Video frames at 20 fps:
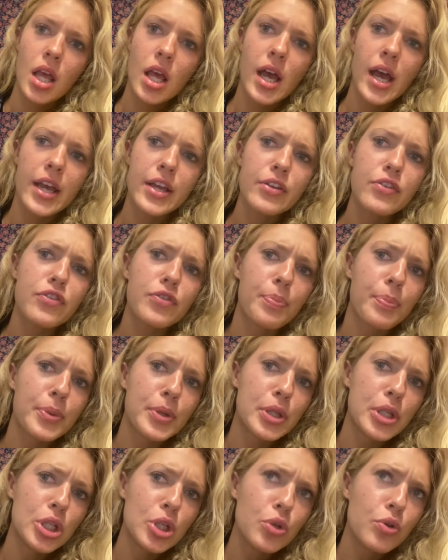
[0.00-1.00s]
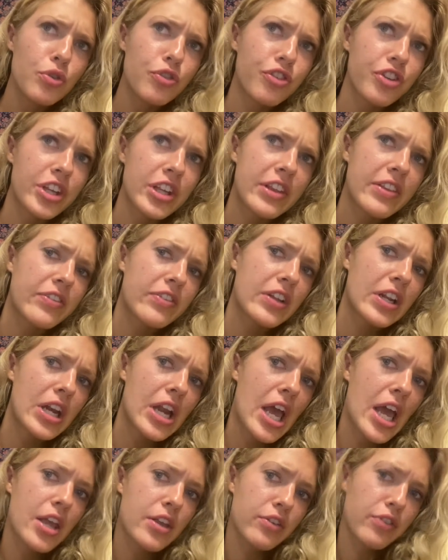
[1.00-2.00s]
I used BlueJeans
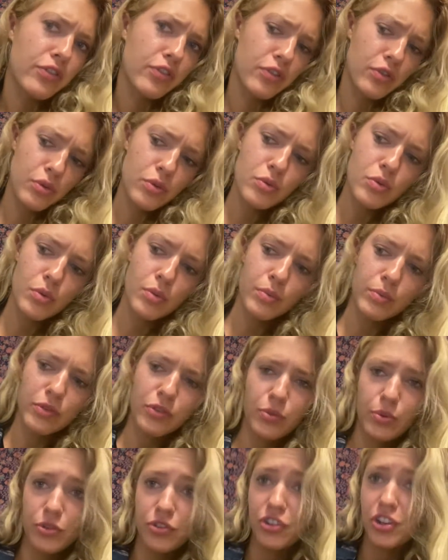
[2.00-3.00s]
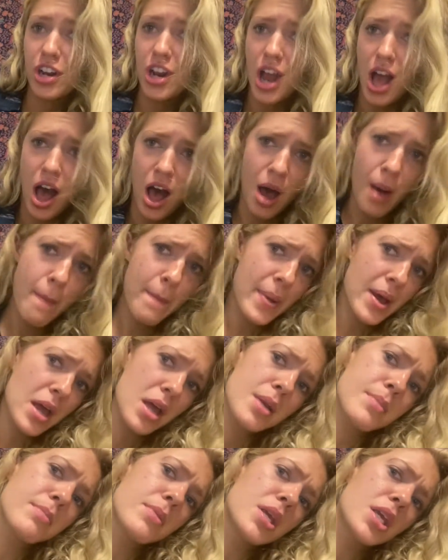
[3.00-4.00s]
and not Zoom, switching it up
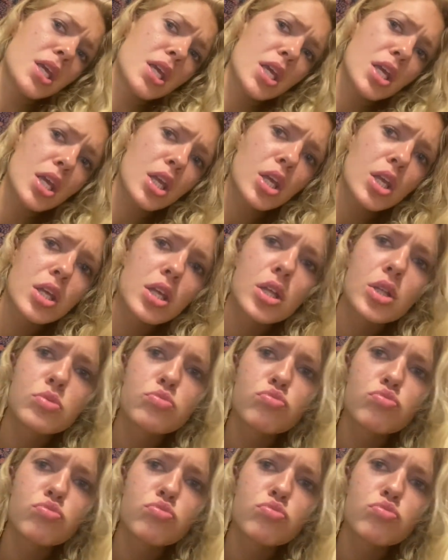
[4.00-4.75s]
on me.